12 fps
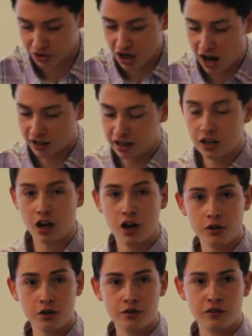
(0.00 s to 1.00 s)
stock hit
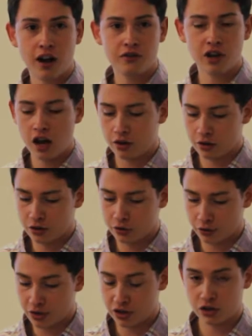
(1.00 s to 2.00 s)
$105
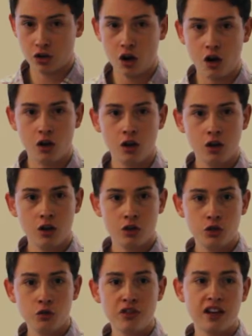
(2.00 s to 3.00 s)
for this call,
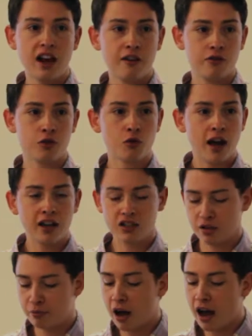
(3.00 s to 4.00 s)
you then have the right
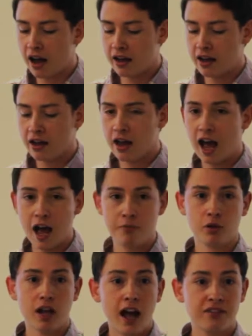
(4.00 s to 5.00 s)
to buy
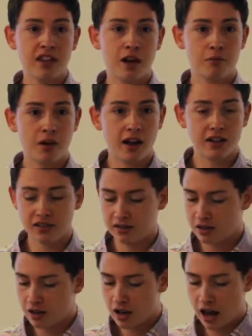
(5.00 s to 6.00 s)
Apple at that
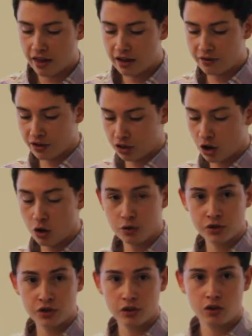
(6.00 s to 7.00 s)
price. And then if it
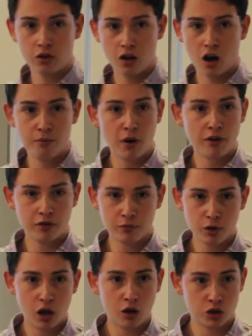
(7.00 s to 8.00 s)
goes above or
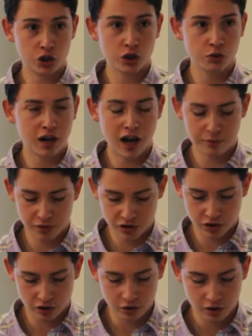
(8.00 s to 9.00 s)
below, I'll show you what
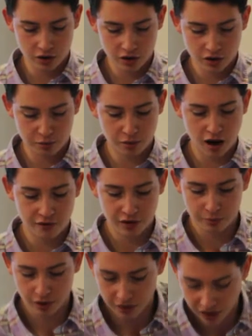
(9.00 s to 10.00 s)
happens to the
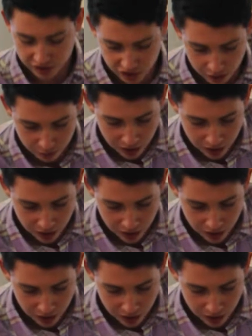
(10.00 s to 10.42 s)
profit, but that's the